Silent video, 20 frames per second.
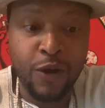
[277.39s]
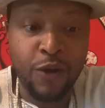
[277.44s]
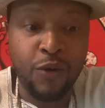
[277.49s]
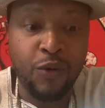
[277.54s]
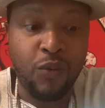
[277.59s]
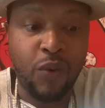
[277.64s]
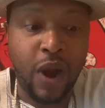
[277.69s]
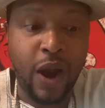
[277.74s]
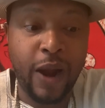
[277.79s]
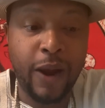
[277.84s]

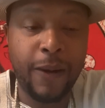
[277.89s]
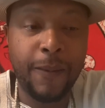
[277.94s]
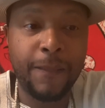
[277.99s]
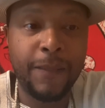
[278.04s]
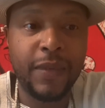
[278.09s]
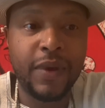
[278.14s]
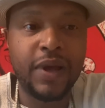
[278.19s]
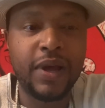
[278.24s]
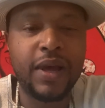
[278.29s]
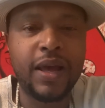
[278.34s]
Right?
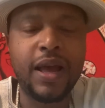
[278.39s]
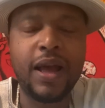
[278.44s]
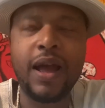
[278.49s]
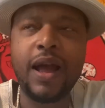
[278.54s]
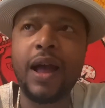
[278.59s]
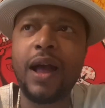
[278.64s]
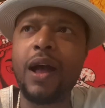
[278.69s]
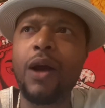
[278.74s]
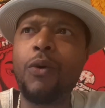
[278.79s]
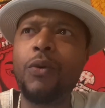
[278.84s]

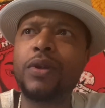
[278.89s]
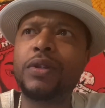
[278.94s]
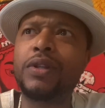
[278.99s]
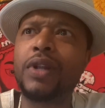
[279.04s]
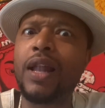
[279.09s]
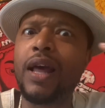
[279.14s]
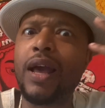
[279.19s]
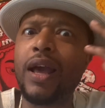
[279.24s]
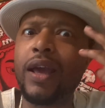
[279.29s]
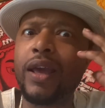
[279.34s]
I was
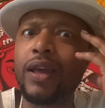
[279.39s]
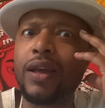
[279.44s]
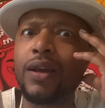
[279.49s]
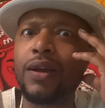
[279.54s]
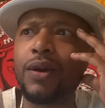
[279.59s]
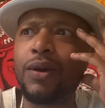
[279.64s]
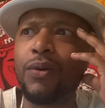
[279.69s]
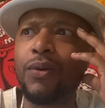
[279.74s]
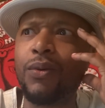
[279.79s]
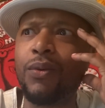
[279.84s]
like,
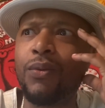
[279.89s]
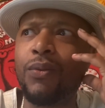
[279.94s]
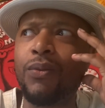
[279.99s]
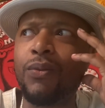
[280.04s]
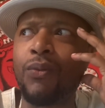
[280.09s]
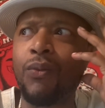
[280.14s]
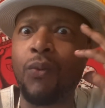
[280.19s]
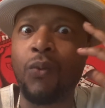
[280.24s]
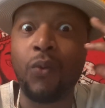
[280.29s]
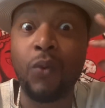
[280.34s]

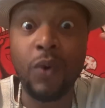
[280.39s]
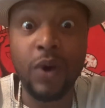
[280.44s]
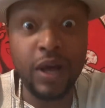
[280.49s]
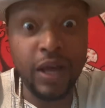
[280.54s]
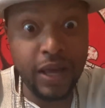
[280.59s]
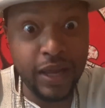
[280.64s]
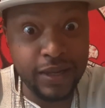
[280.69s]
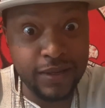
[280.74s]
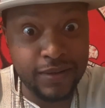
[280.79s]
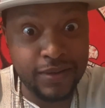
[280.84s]

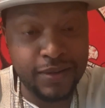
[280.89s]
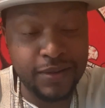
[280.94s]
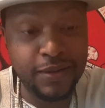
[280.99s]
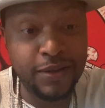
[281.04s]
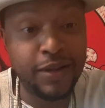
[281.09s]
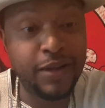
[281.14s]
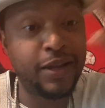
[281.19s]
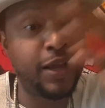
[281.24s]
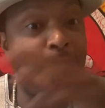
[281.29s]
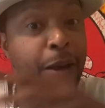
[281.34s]
what?
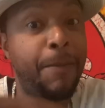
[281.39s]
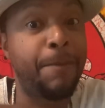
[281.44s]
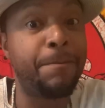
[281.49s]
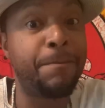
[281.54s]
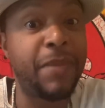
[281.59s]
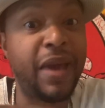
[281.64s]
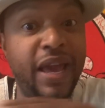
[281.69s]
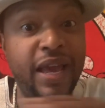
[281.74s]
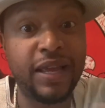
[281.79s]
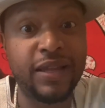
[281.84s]

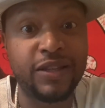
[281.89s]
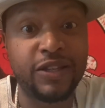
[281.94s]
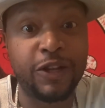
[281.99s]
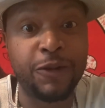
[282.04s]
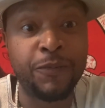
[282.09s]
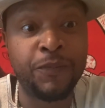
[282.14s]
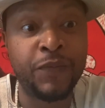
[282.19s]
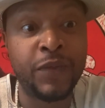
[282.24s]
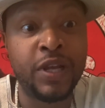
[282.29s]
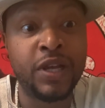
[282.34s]
Amazing.
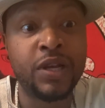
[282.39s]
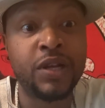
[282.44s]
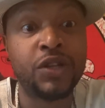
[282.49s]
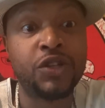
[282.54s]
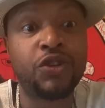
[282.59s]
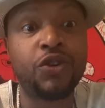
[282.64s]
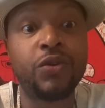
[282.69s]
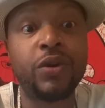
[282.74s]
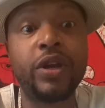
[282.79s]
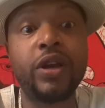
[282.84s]

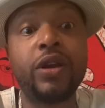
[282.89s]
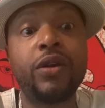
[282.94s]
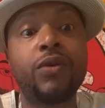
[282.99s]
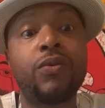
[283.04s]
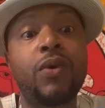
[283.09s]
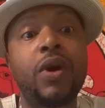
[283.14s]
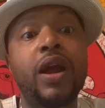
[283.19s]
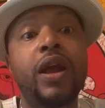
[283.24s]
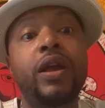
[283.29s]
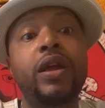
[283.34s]
So here,
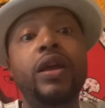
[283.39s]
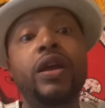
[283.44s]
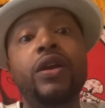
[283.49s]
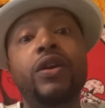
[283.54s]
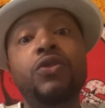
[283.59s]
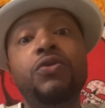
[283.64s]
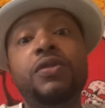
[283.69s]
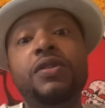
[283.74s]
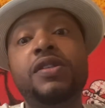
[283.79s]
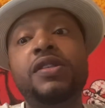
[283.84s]
right here,
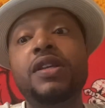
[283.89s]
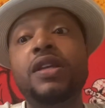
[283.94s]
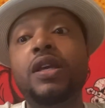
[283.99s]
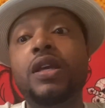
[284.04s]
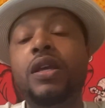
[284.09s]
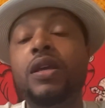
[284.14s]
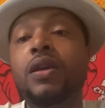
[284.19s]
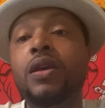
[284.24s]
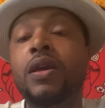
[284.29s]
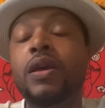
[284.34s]
you
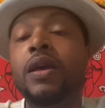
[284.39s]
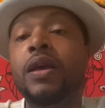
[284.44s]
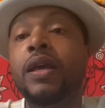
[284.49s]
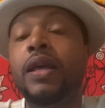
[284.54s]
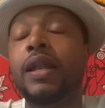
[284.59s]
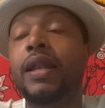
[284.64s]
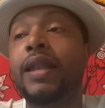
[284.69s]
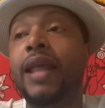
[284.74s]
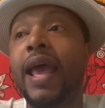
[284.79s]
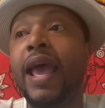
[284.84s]
see
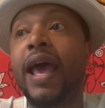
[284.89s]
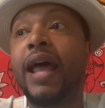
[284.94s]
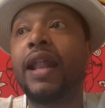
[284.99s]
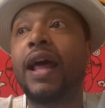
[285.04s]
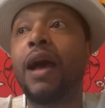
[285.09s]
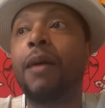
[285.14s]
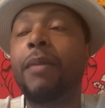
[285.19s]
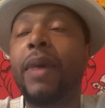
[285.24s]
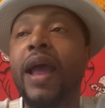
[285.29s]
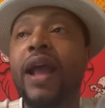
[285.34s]
that
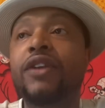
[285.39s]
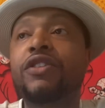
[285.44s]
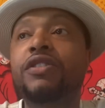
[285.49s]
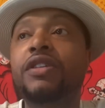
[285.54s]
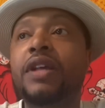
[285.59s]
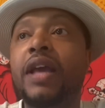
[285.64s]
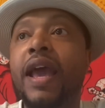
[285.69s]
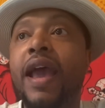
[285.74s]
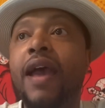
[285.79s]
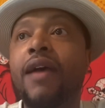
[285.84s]
I'm
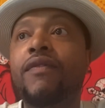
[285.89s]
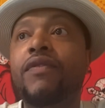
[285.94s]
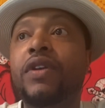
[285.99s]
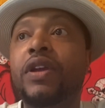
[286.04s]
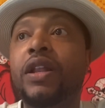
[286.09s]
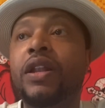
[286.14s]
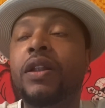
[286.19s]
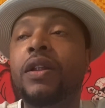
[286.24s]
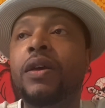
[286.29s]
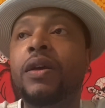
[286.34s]
actually
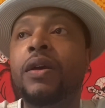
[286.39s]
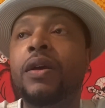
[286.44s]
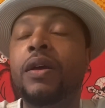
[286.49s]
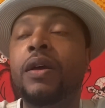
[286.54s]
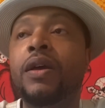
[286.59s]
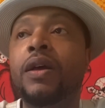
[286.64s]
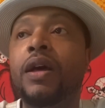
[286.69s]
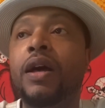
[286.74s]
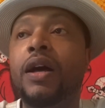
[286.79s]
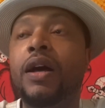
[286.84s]
having
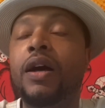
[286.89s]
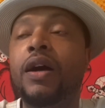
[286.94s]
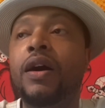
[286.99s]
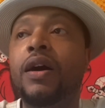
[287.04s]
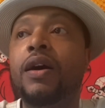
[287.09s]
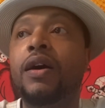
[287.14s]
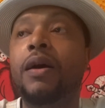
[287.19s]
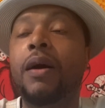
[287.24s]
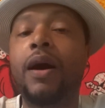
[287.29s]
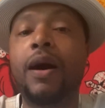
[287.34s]
a,
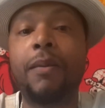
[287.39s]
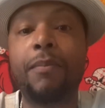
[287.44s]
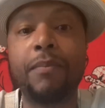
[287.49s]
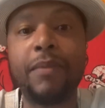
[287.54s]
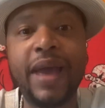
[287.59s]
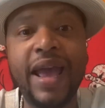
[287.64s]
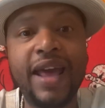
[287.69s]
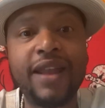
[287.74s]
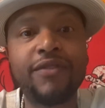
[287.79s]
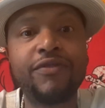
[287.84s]
a
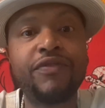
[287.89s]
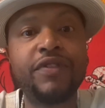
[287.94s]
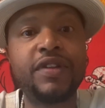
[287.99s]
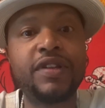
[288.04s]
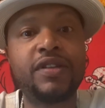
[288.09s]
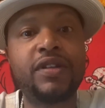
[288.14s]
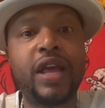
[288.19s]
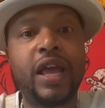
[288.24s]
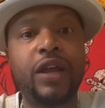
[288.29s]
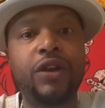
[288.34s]

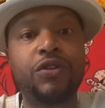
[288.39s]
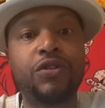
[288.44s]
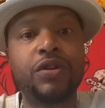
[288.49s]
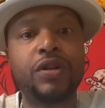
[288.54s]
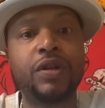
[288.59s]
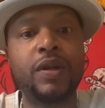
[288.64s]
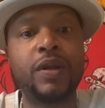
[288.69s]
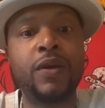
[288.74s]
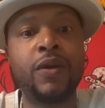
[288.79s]
manifestation,